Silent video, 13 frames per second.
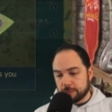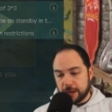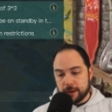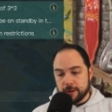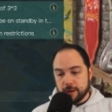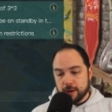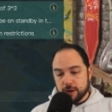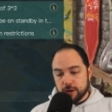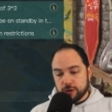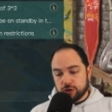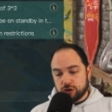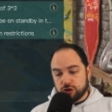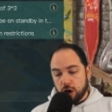me.
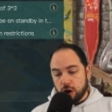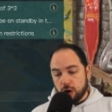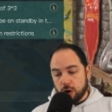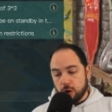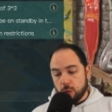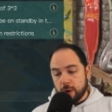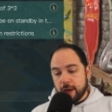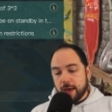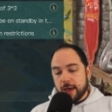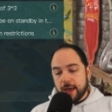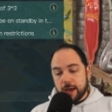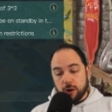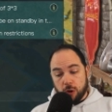So
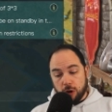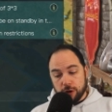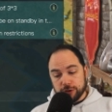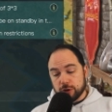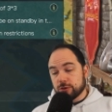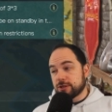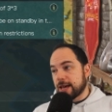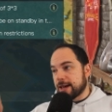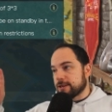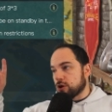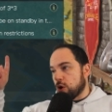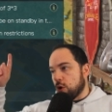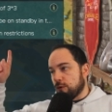it also
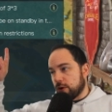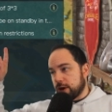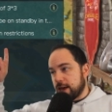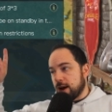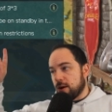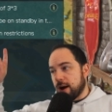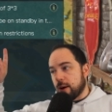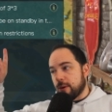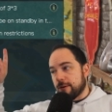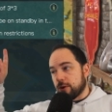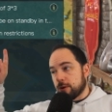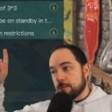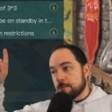says over here,
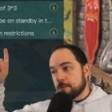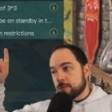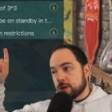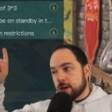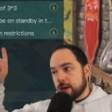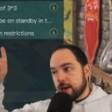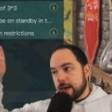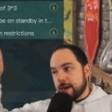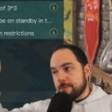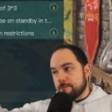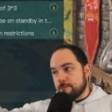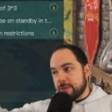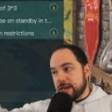however, it
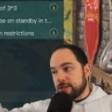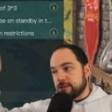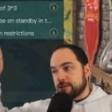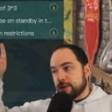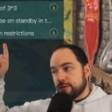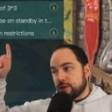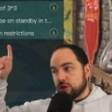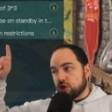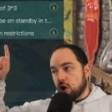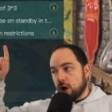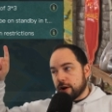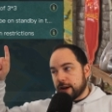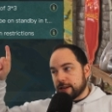meets the
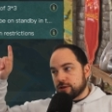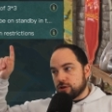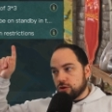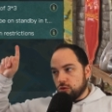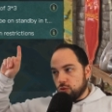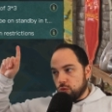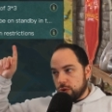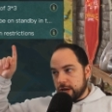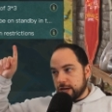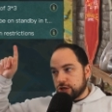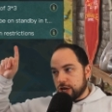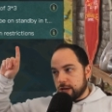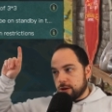target's
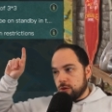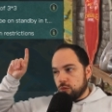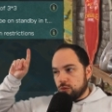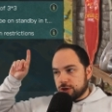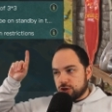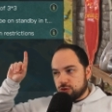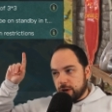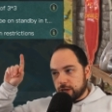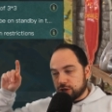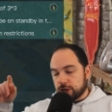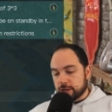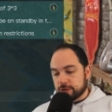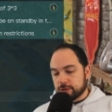region
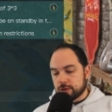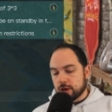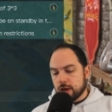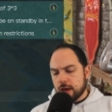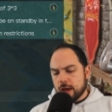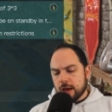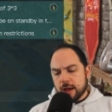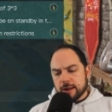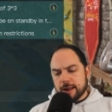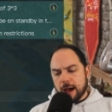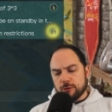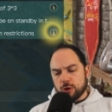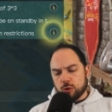restrictions.
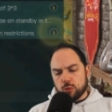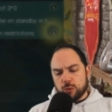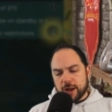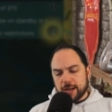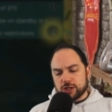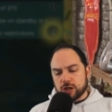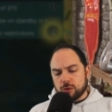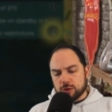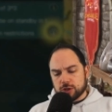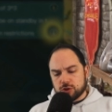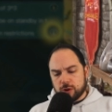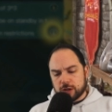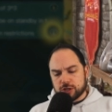Now, the region
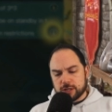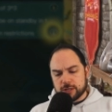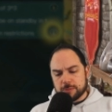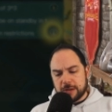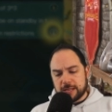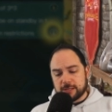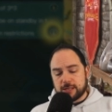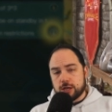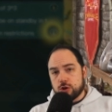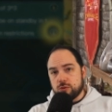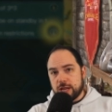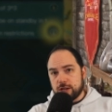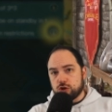restrictions means that
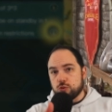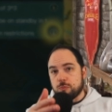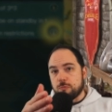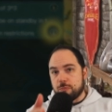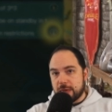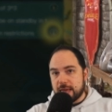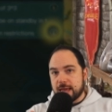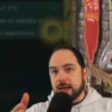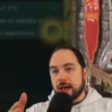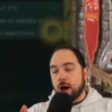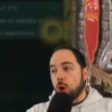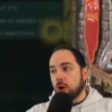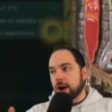you need to be
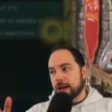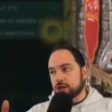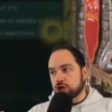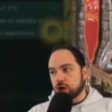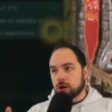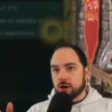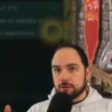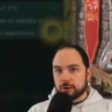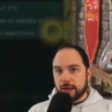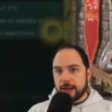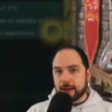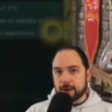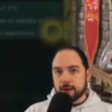on a chunk of
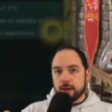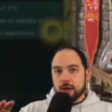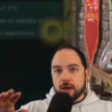land